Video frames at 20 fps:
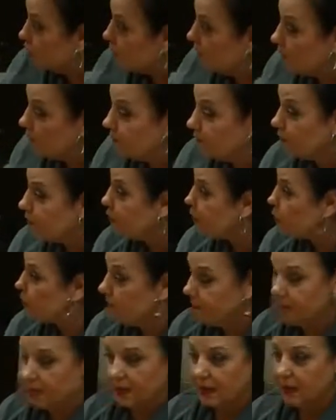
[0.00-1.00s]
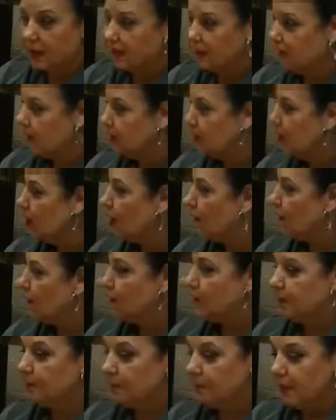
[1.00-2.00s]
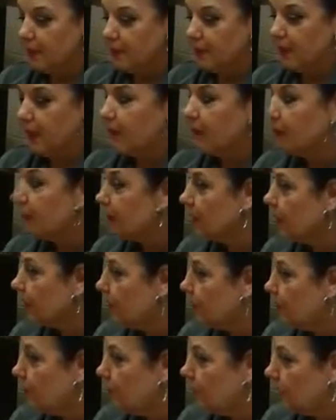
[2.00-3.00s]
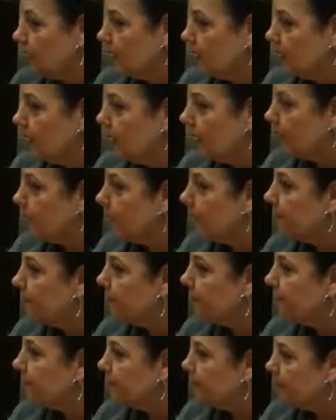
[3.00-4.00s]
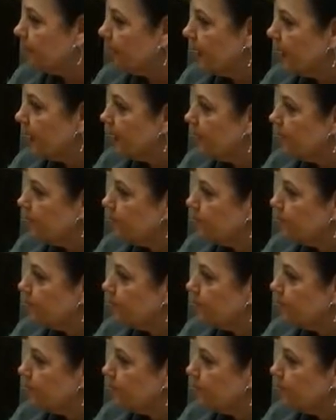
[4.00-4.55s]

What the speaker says: go first, pick any number, and then I'm going to let Ricky go. Okay?